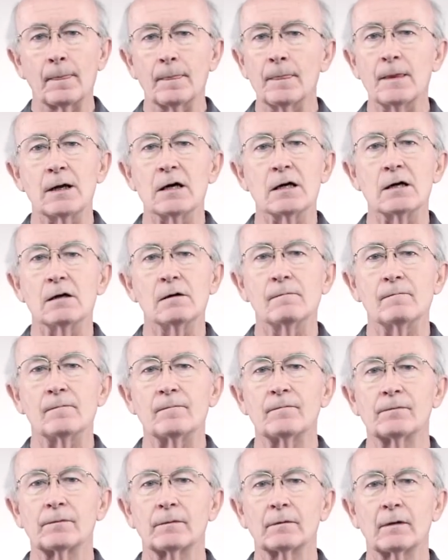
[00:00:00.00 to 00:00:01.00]
No.
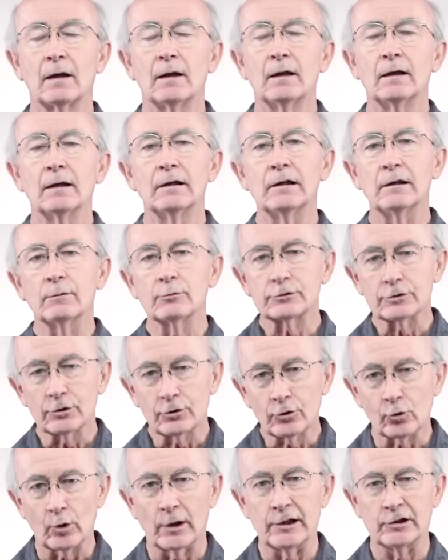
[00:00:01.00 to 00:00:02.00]
He was a
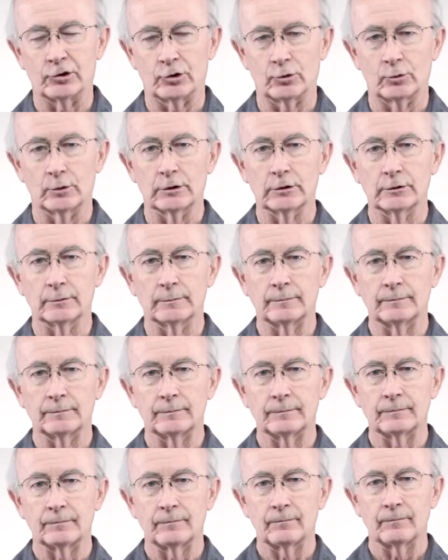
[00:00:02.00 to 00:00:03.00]
treasurer.
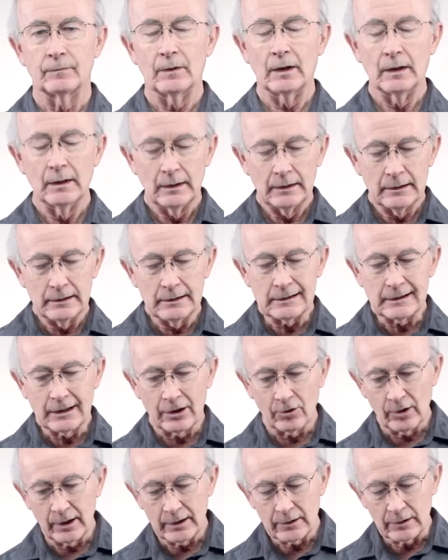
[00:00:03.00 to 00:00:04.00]
He
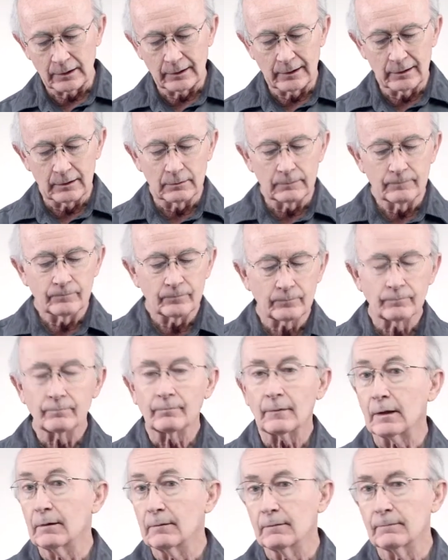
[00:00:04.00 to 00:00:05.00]
carried the little
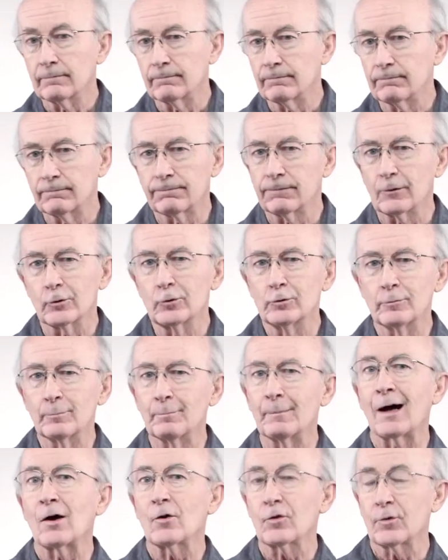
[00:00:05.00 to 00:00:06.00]
flute
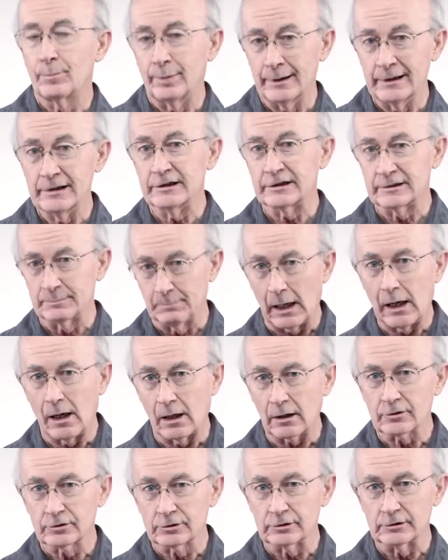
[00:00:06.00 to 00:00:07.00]
mouthpiece
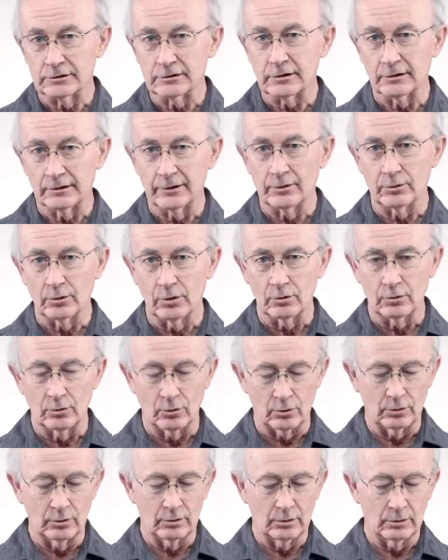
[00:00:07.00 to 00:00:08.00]
box, is a literal
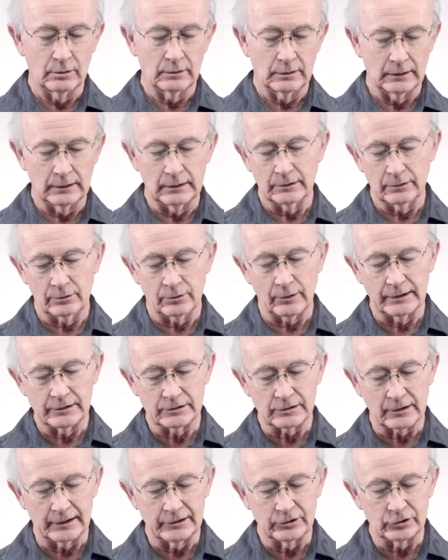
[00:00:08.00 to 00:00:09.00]
uh,
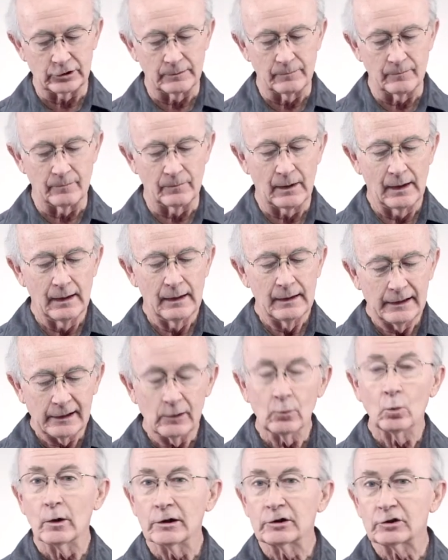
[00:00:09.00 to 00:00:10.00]
translation,
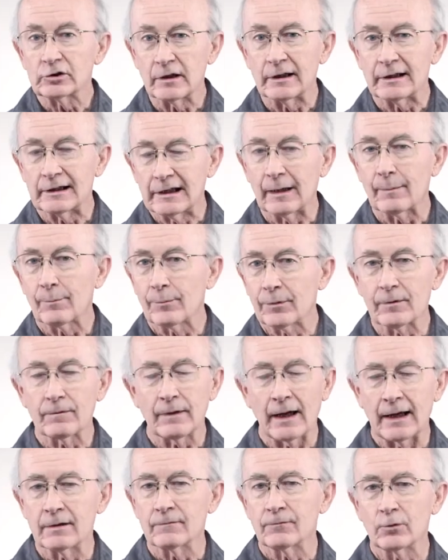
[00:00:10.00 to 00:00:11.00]
in which they kept the
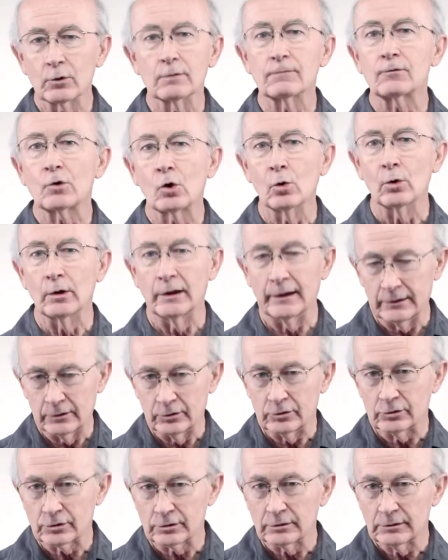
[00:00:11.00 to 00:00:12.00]
handful of
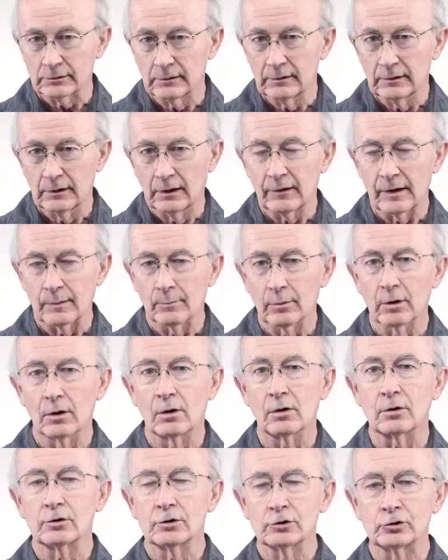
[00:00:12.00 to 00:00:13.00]
coins that
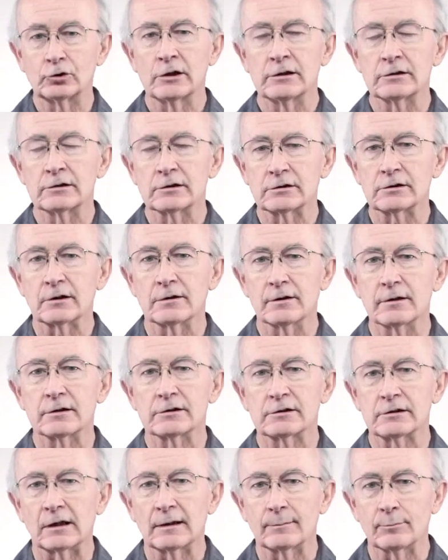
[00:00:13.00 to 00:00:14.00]
belonged to Jesus and the
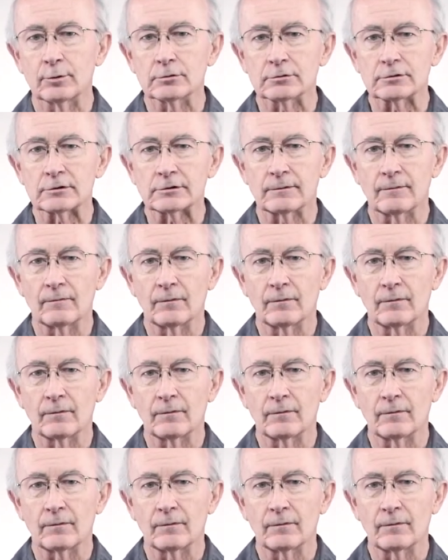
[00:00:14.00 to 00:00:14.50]
disciples.